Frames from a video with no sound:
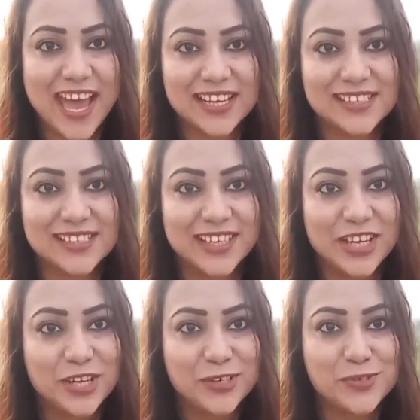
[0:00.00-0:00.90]
and
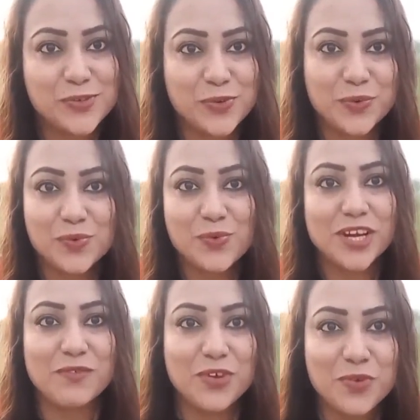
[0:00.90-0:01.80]
do
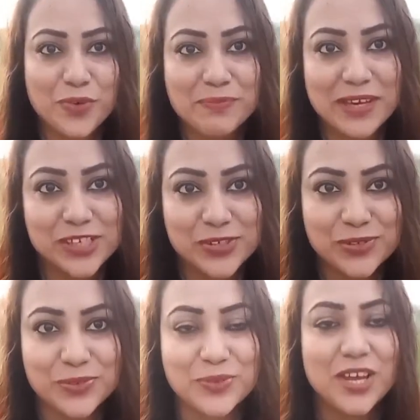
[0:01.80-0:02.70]
whatever you were meant to
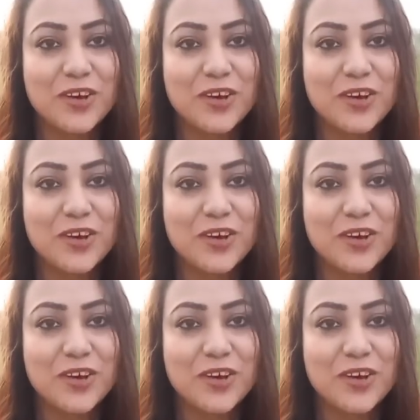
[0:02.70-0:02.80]
do.